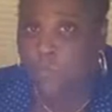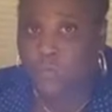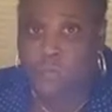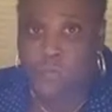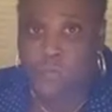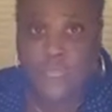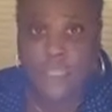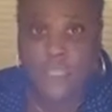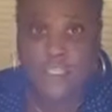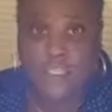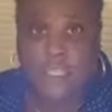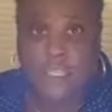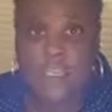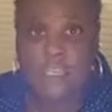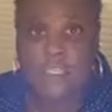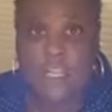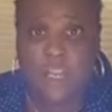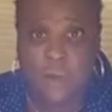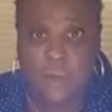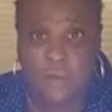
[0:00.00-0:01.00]
wanted
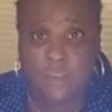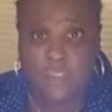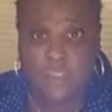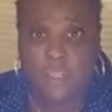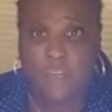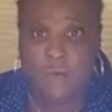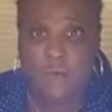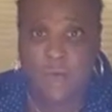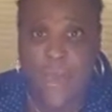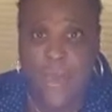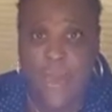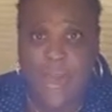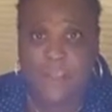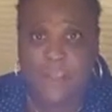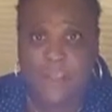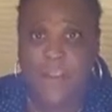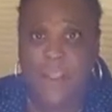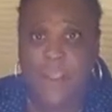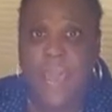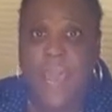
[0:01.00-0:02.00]
to deliver to you guys
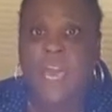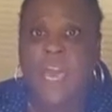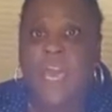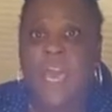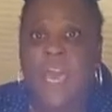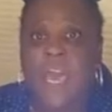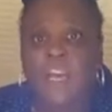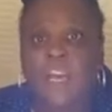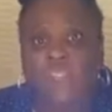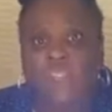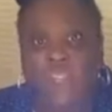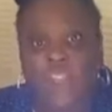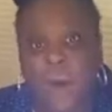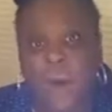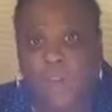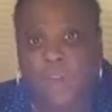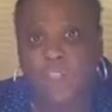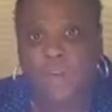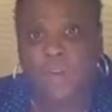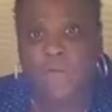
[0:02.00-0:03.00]
tonight and share
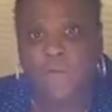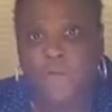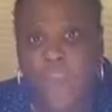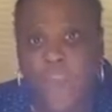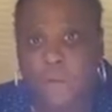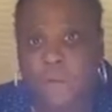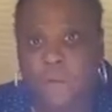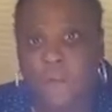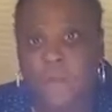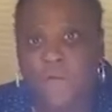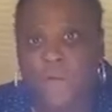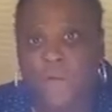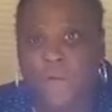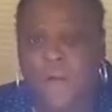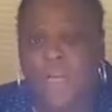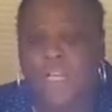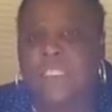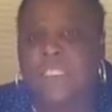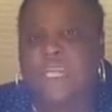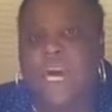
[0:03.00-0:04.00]
with your family and
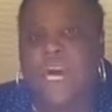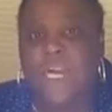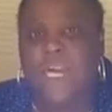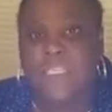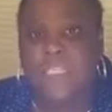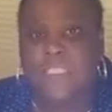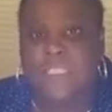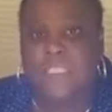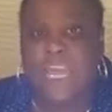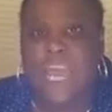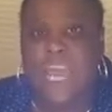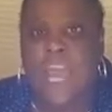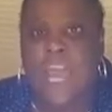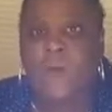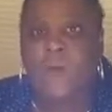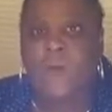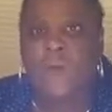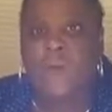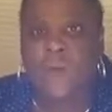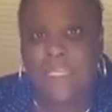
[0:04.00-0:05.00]
friends.
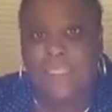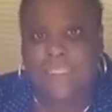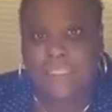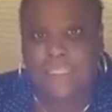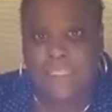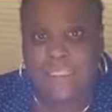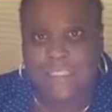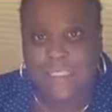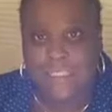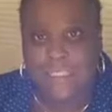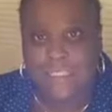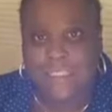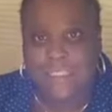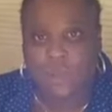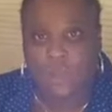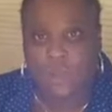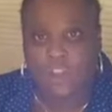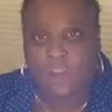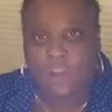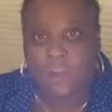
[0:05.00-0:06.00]
Understand what is
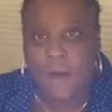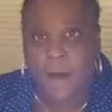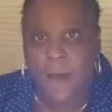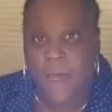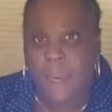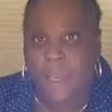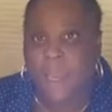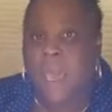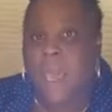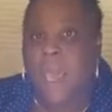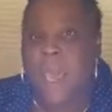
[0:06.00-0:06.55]
consistent with your body.